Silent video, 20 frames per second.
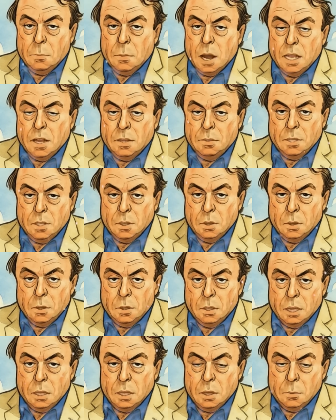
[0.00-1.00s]
might have
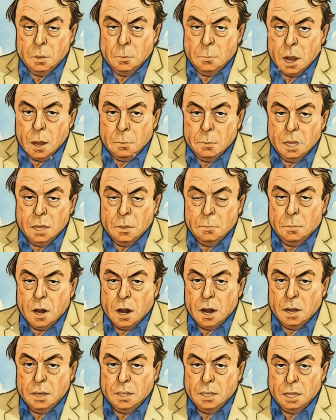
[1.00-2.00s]
thought that the Republican
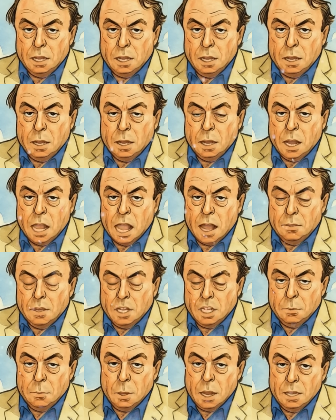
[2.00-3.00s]
Party,
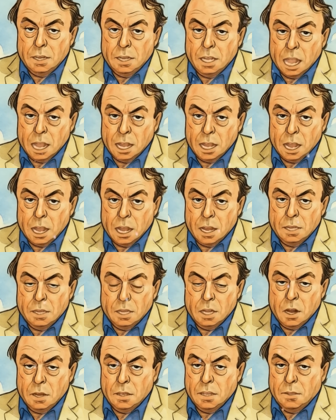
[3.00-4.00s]
having spent decades
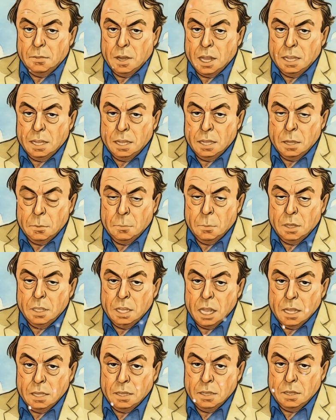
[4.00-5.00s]
cultivating the
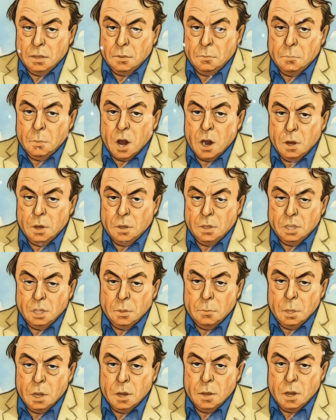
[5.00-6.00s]
pretense of moral
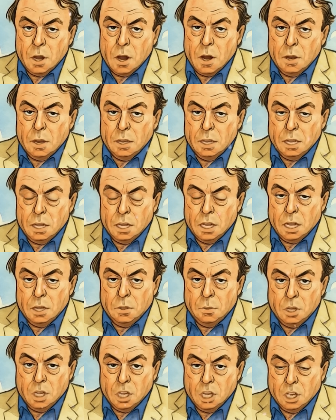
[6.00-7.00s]
superiority and
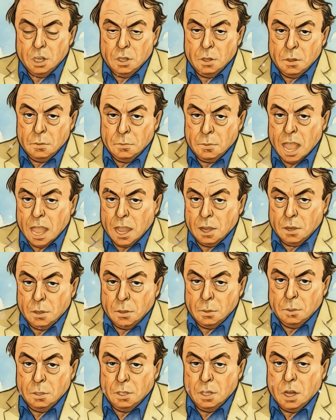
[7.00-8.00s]
traditional
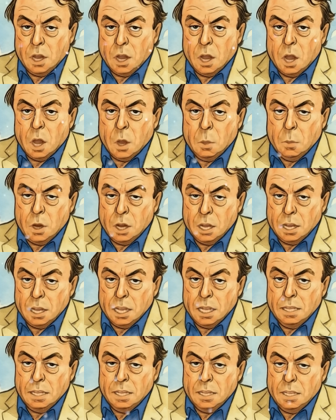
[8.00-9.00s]
values, would at
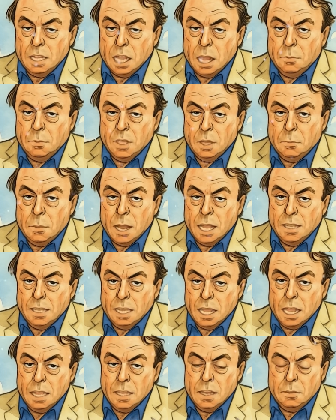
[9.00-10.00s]
least attempt to
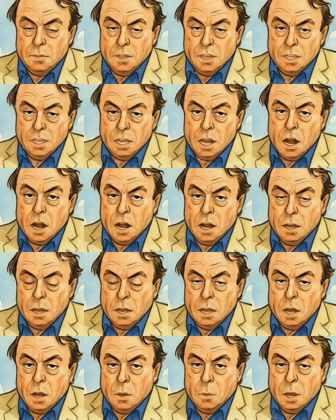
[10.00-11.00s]
maintain the facade
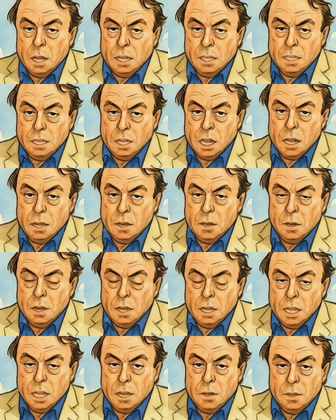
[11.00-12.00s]
when its younger
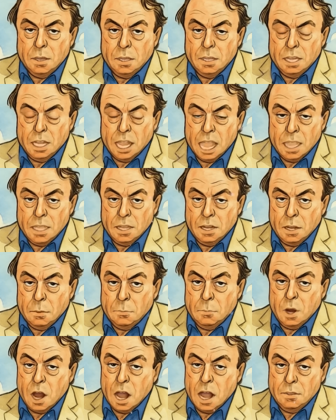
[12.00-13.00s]
adherents gathered in
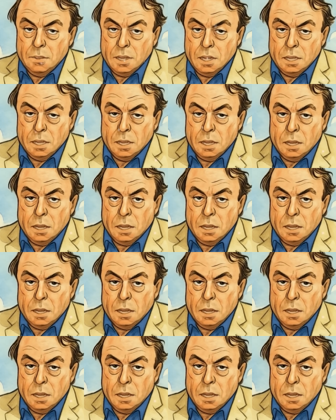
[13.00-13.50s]
private.